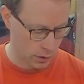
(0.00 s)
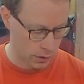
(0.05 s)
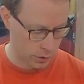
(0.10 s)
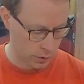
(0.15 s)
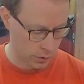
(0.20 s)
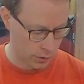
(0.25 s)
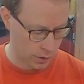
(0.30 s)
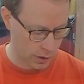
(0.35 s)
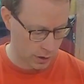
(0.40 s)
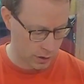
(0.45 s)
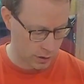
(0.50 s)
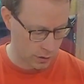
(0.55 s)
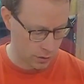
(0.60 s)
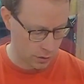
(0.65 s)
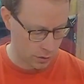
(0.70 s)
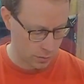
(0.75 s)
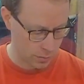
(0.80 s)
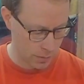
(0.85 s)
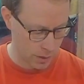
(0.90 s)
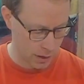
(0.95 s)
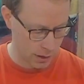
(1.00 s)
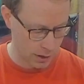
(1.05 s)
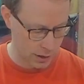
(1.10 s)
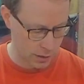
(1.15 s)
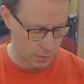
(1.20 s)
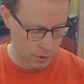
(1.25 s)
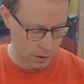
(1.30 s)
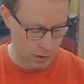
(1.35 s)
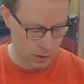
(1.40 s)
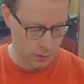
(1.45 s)
the register
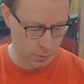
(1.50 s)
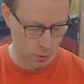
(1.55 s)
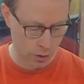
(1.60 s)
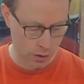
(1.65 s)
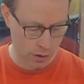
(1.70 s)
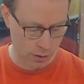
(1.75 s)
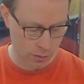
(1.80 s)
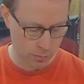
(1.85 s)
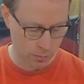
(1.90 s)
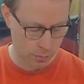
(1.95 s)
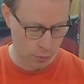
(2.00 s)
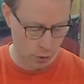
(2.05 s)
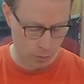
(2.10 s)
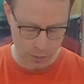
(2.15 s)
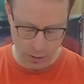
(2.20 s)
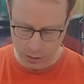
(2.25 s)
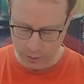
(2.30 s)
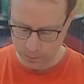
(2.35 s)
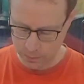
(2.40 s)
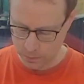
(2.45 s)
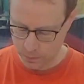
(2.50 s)
mechanism, is it working properly.